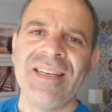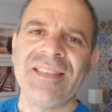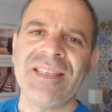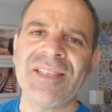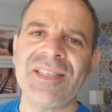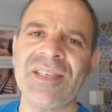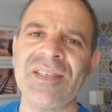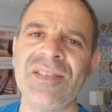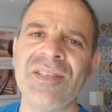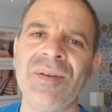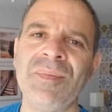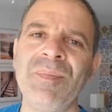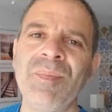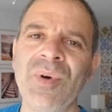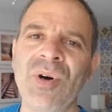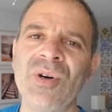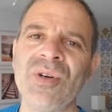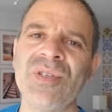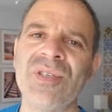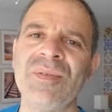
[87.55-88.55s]
This is the
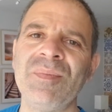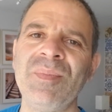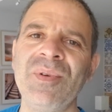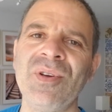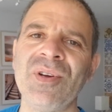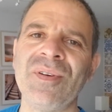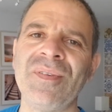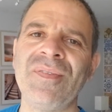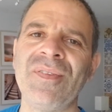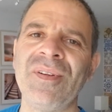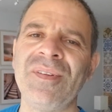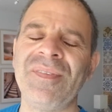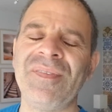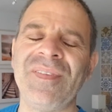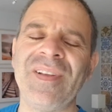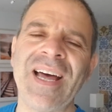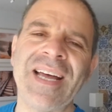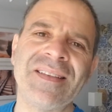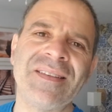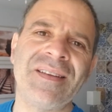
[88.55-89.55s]
most beautiful
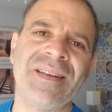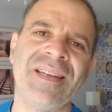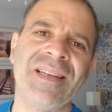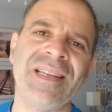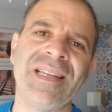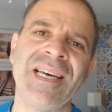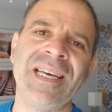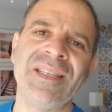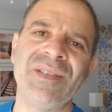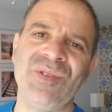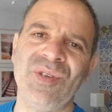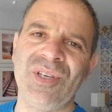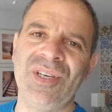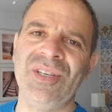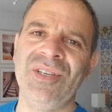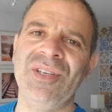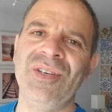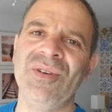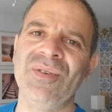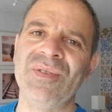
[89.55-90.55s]
flattering light you
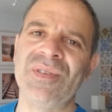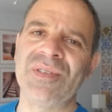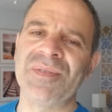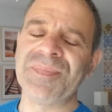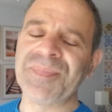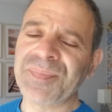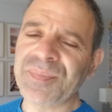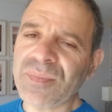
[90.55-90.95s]
can use.